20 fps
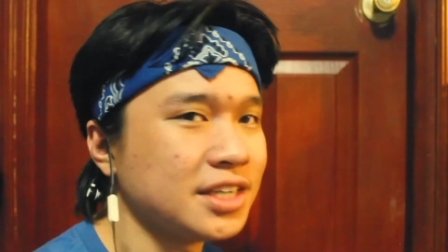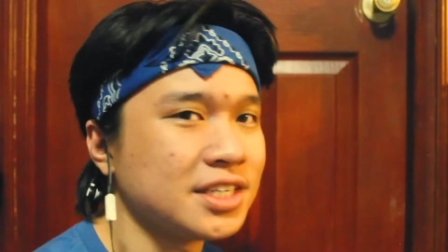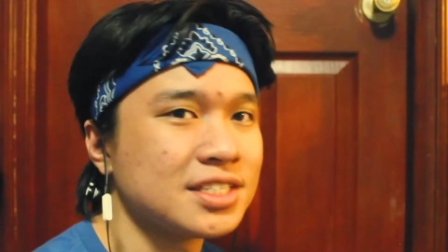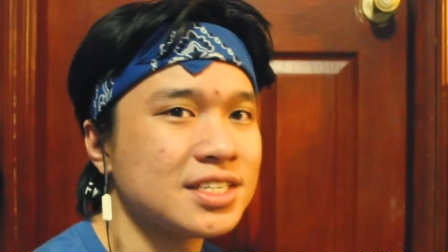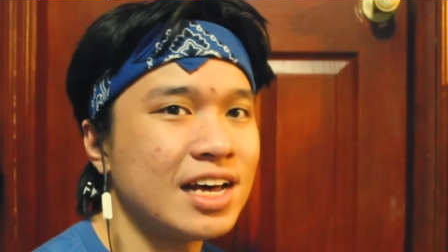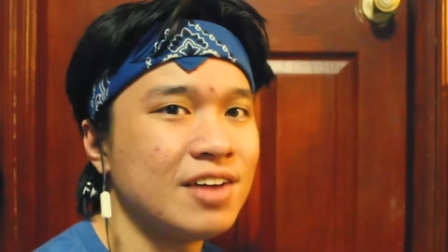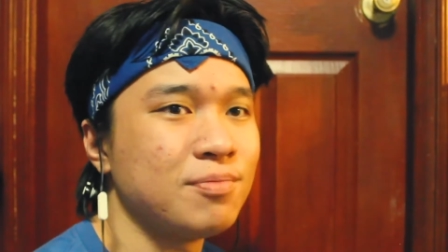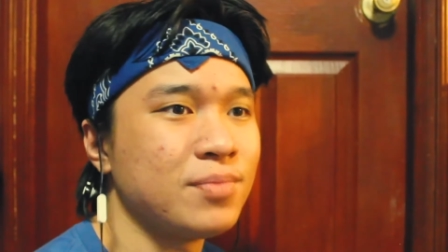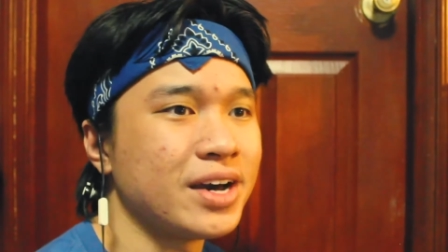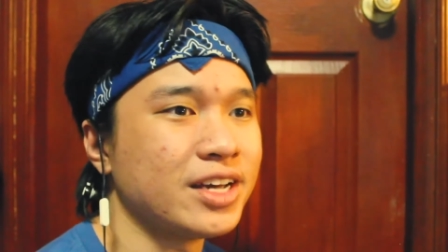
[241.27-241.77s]
I
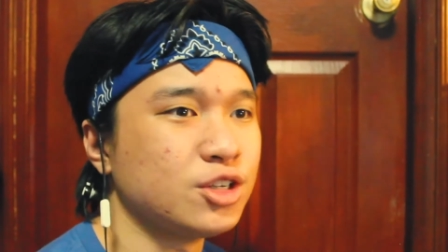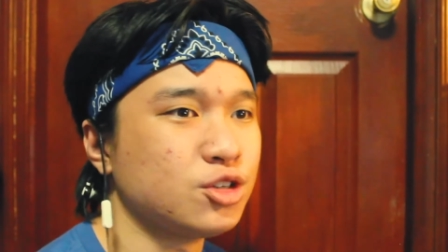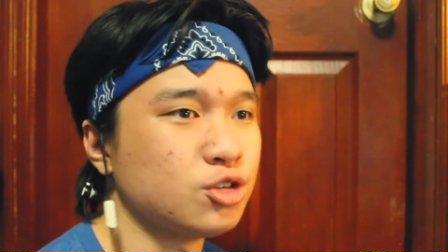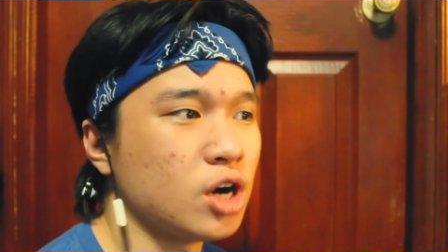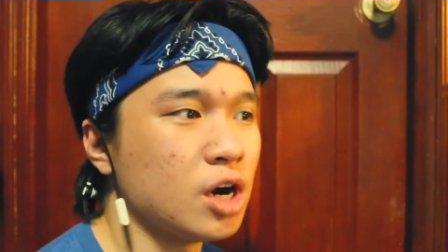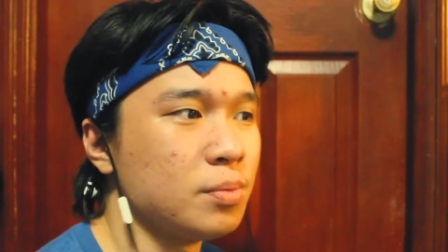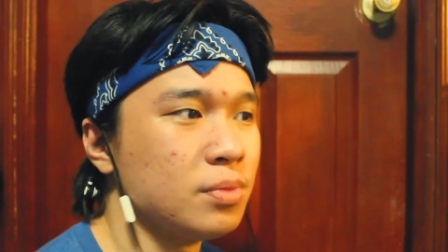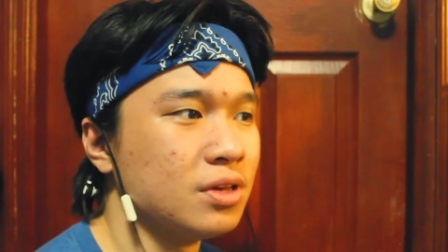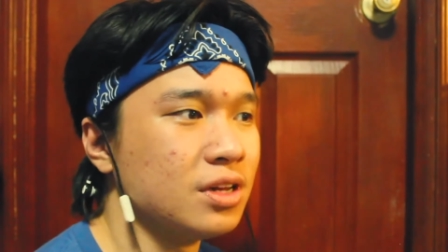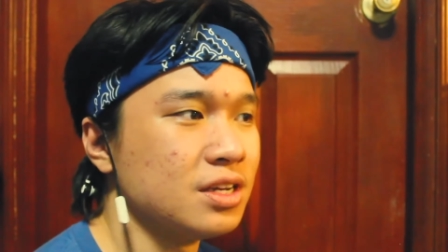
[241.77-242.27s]
just have my
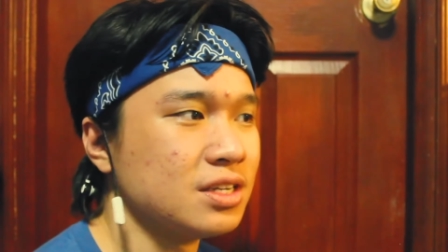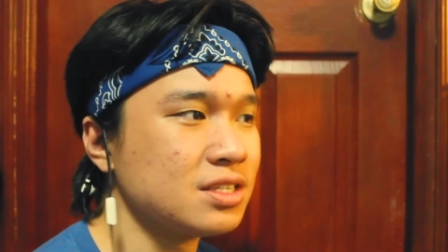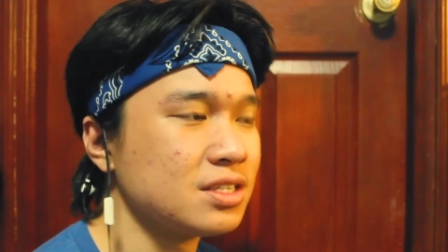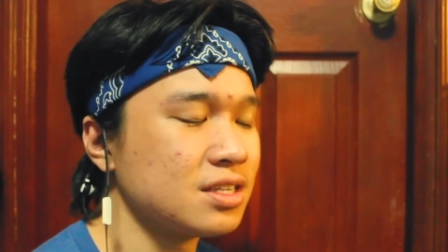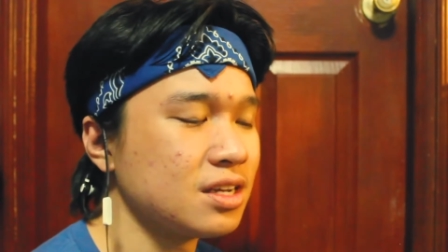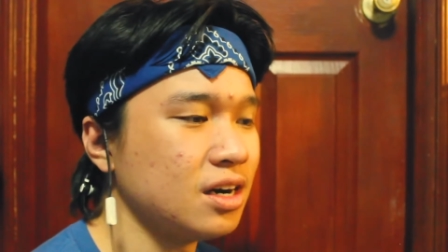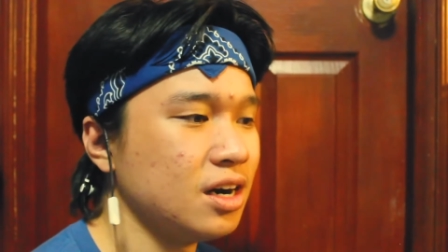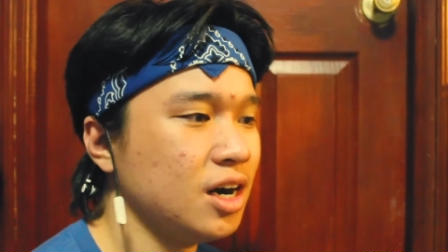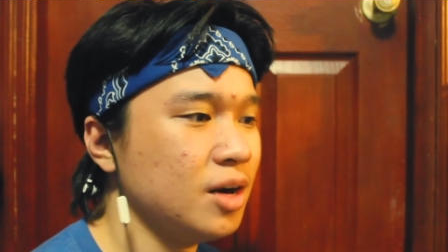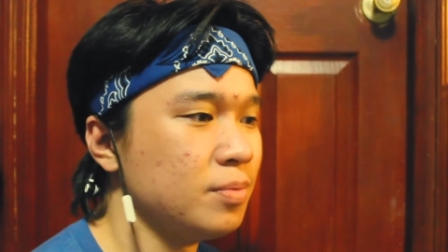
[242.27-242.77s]
drama
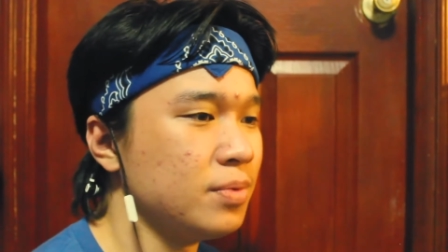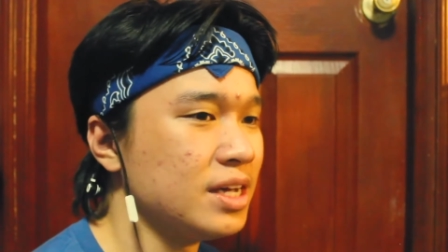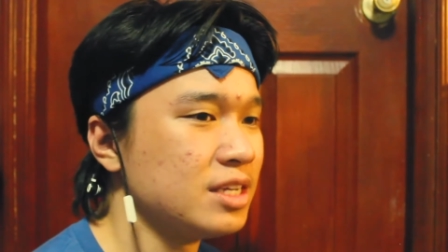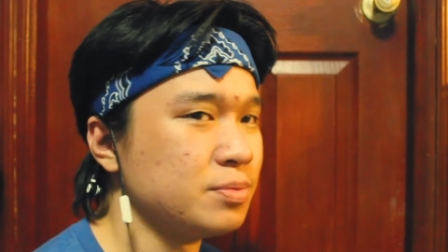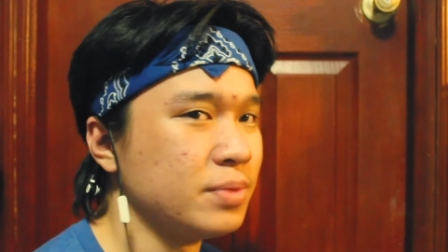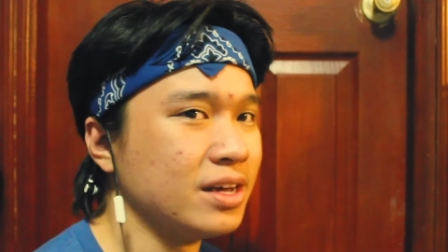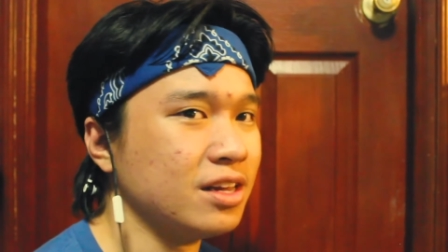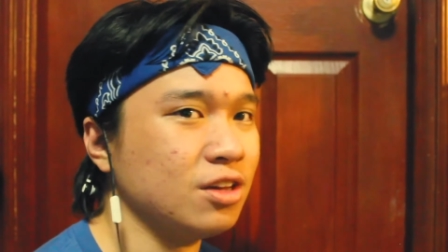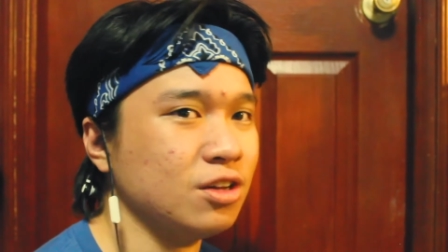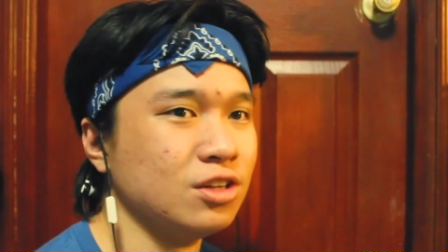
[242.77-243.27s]
list up
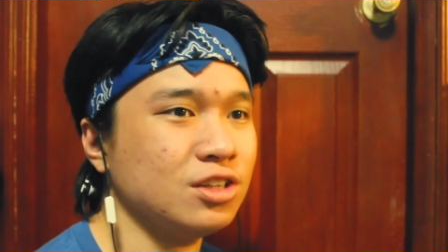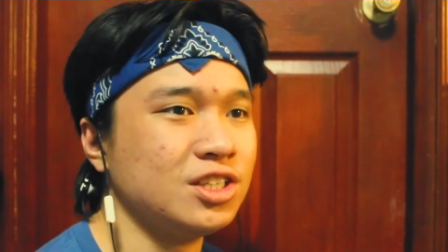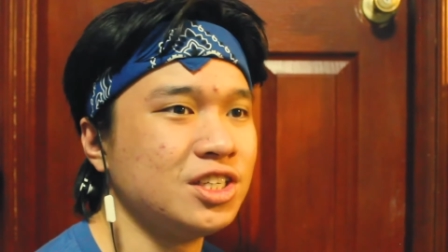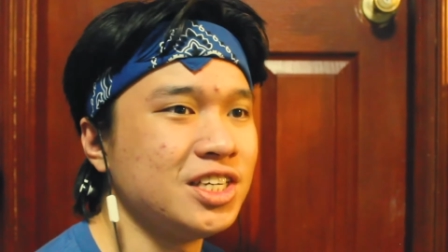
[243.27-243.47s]
as my little